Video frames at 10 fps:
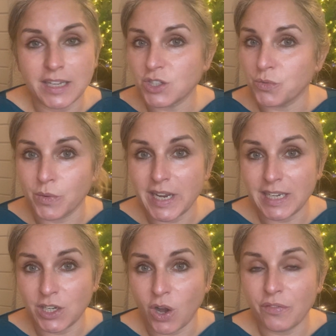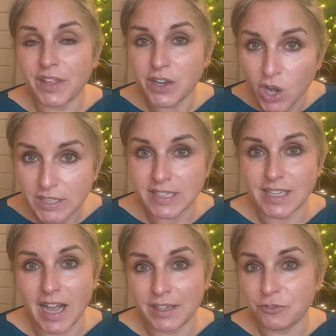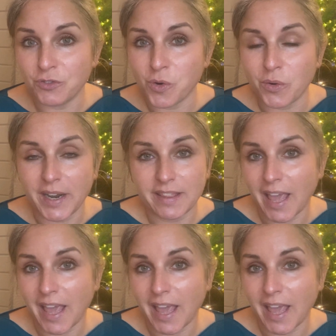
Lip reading: It's really not. They're not designed for it.